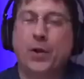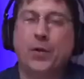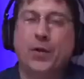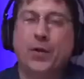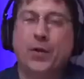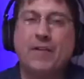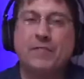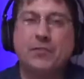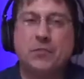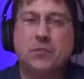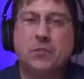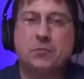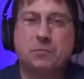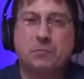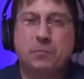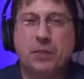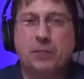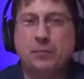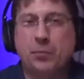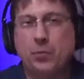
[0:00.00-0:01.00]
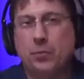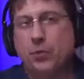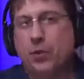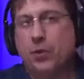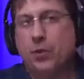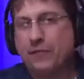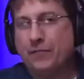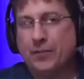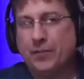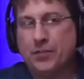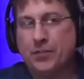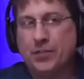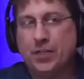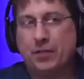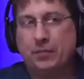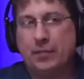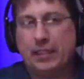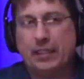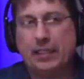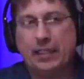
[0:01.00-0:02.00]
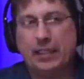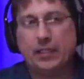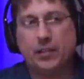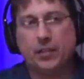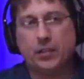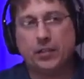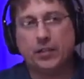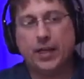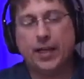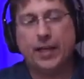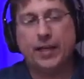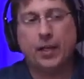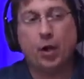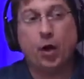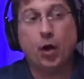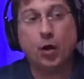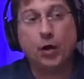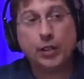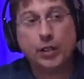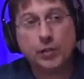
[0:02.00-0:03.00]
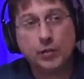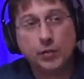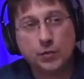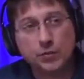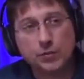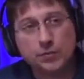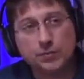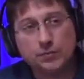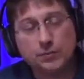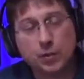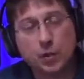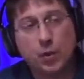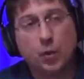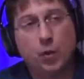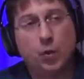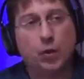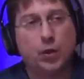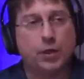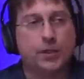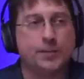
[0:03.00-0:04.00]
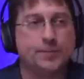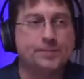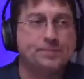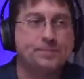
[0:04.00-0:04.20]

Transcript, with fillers: have is people will often send me either an article or